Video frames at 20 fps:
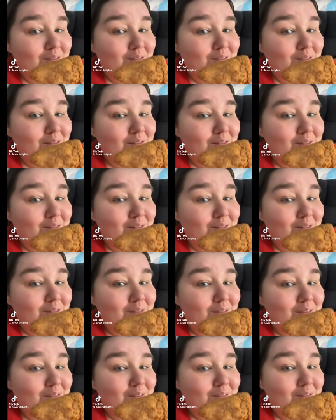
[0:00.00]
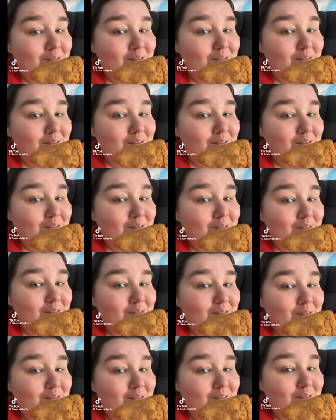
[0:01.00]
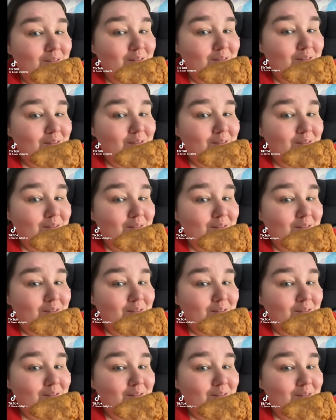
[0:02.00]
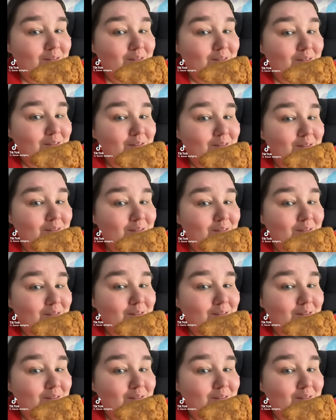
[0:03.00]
(silent)